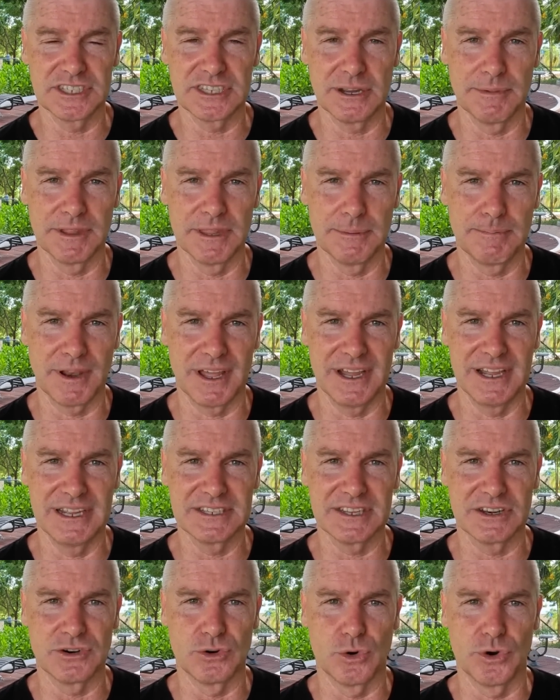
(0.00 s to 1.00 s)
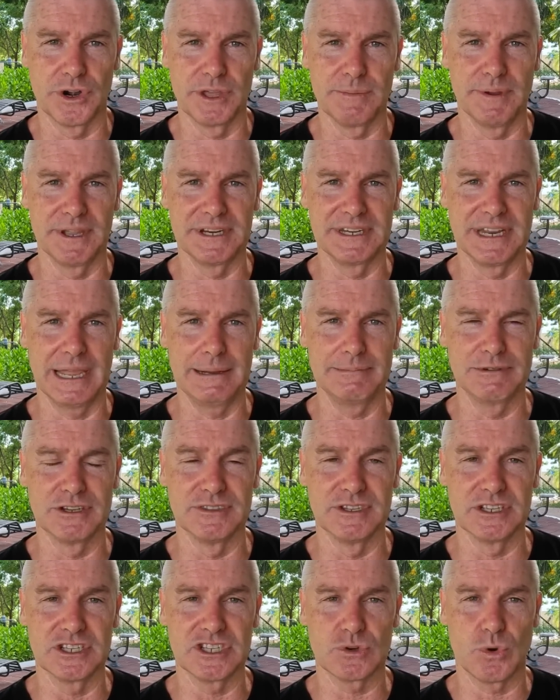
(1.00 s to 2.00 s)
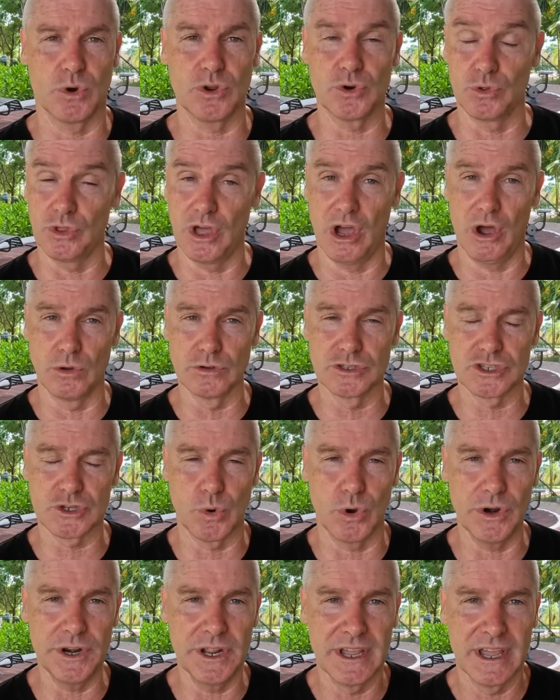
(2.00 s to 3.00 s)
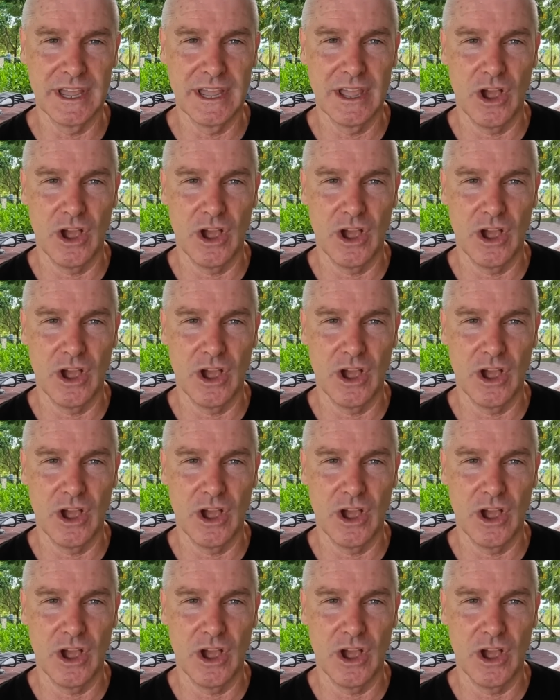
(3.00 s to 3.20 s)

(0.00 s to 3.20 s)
some of the players that are already been named in this squad, or the whole squad.